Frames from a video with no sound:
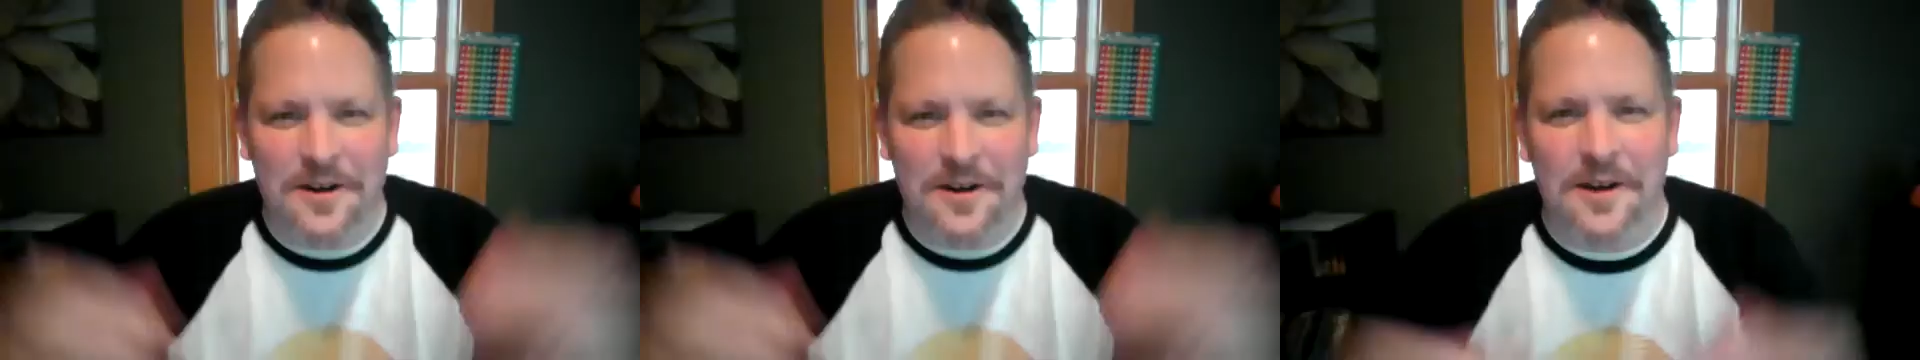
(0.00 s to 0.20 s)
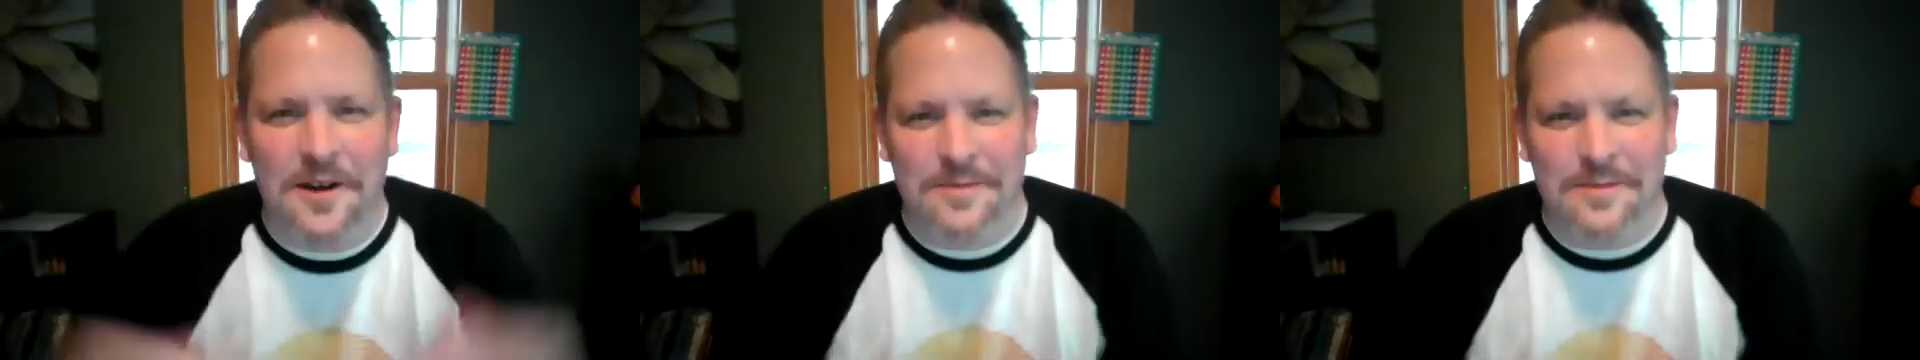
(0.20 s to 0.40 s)

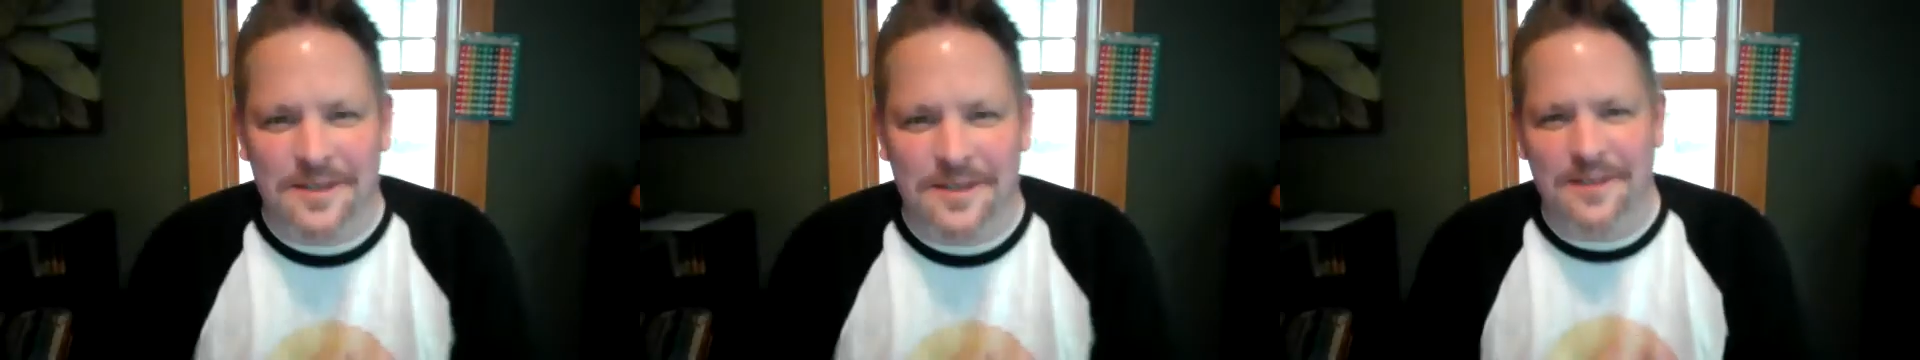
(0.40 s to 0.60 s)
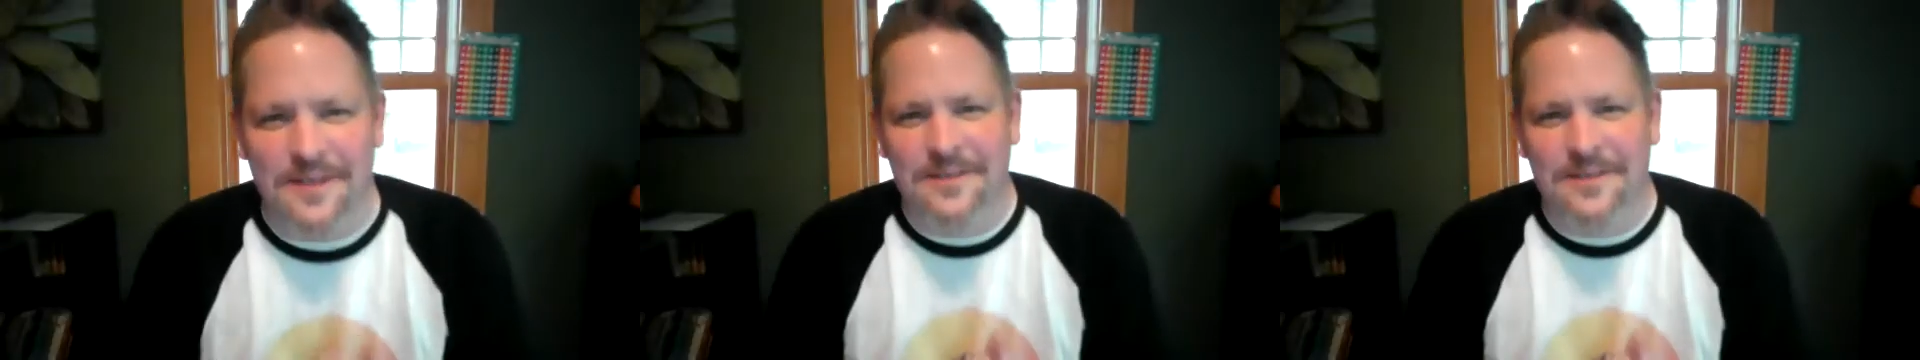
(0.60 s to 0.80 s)
up, you
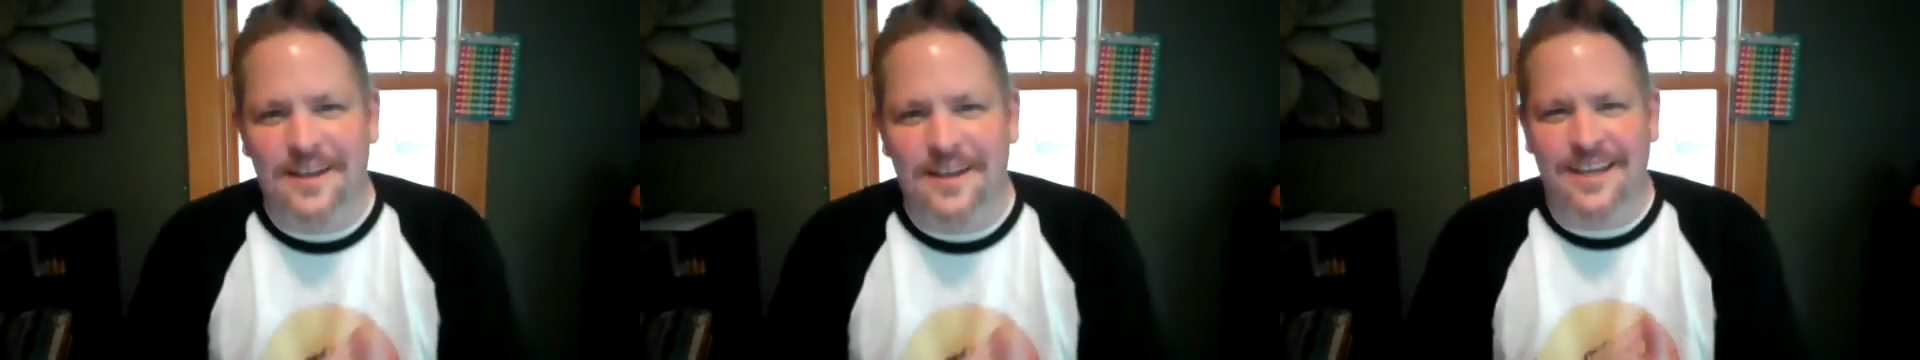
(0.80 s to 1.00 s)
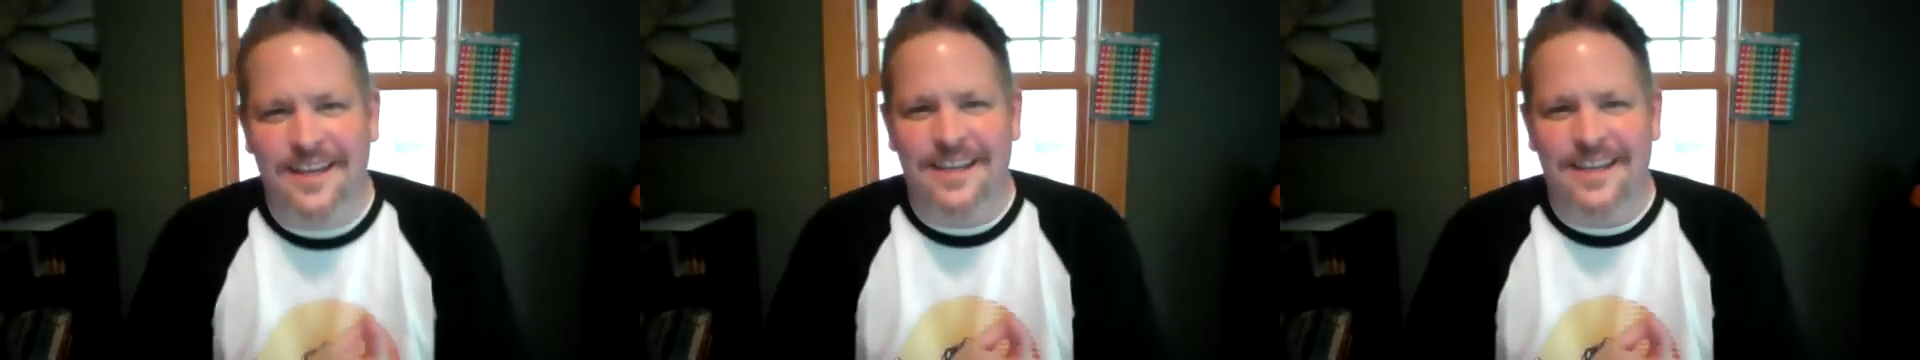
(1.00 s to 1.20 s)
know,
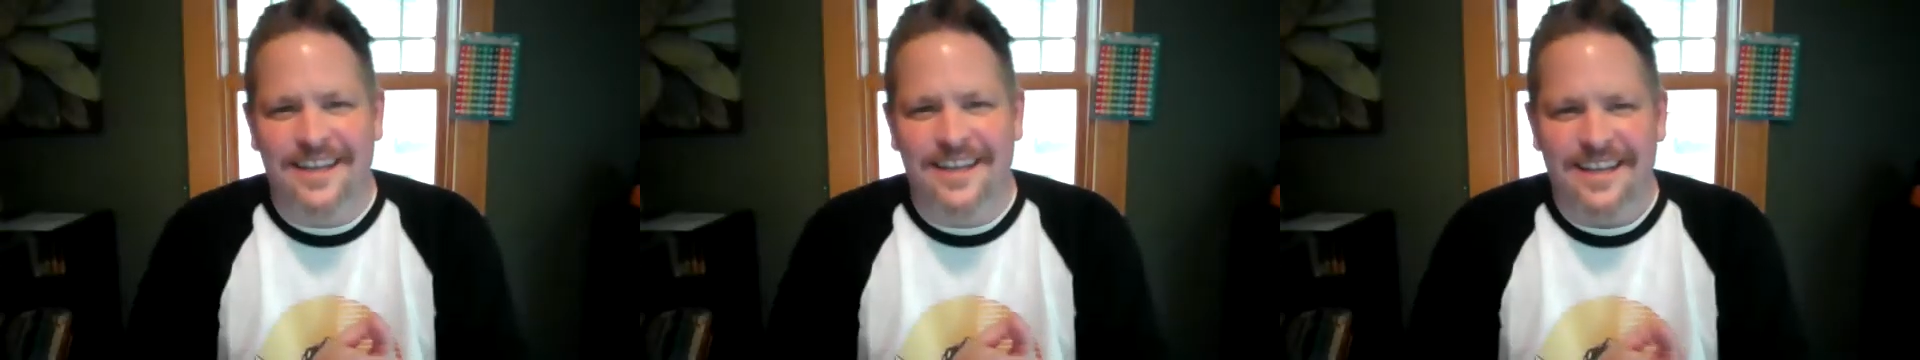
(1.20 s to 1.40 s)
like